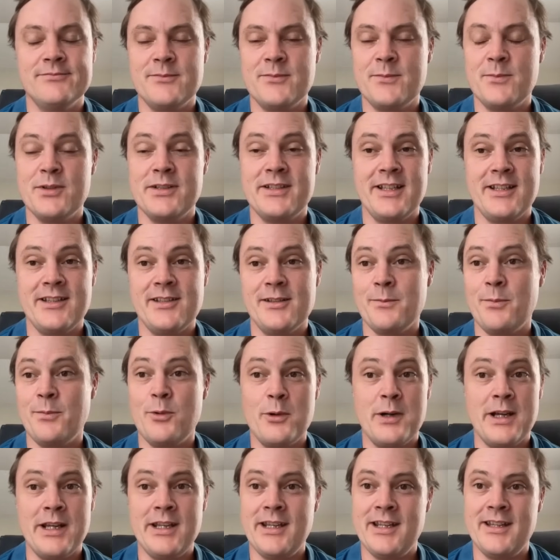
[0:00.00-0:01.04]
particular
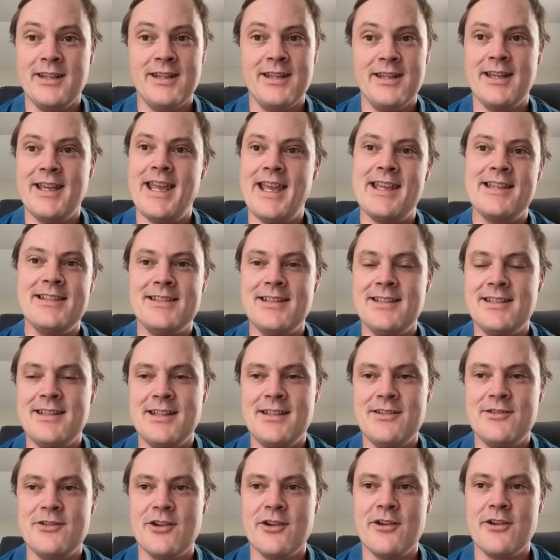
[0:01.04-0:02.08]
point in the ACT
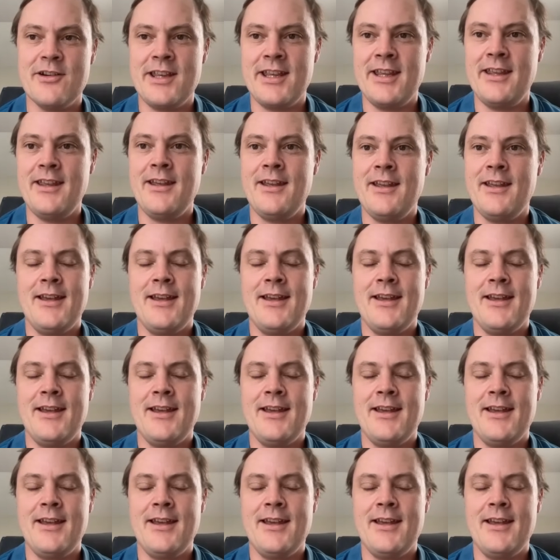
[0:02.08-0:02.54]
journey.